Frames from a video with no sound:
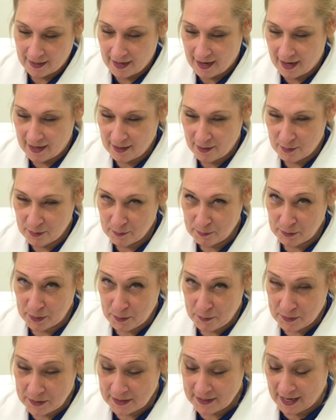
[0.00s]
I know the blue
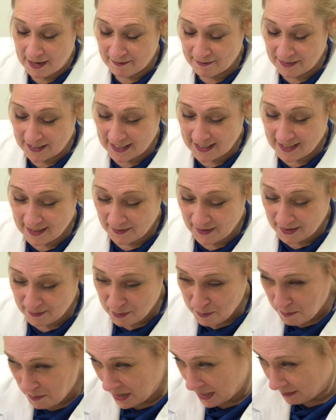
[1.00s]
one's Vicky's
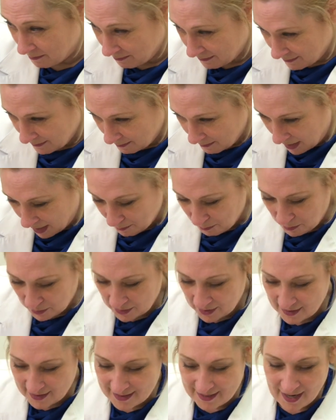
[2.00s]
favorite bit. I put
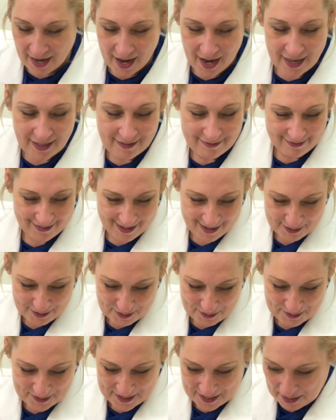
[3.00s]
it aside. I'll
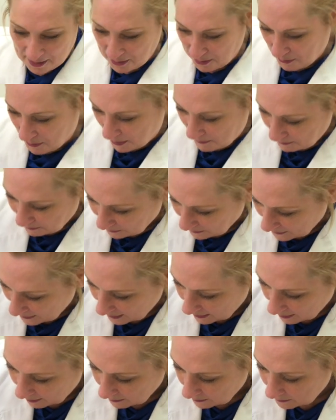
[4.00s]
use the other one.
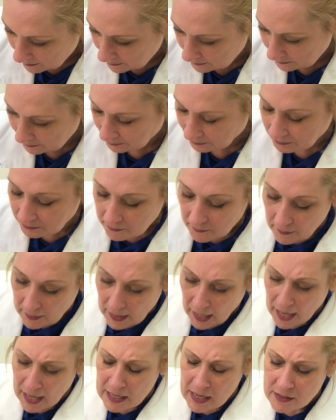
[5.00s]

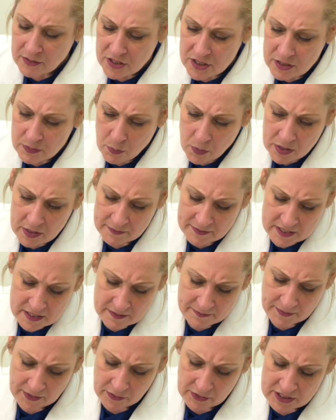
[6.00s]
And I just want to
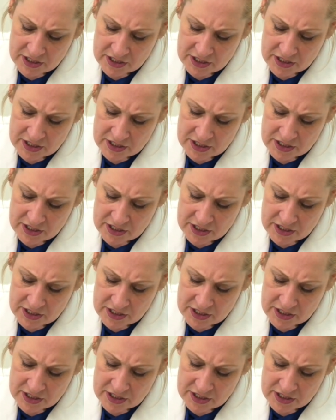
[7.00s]
very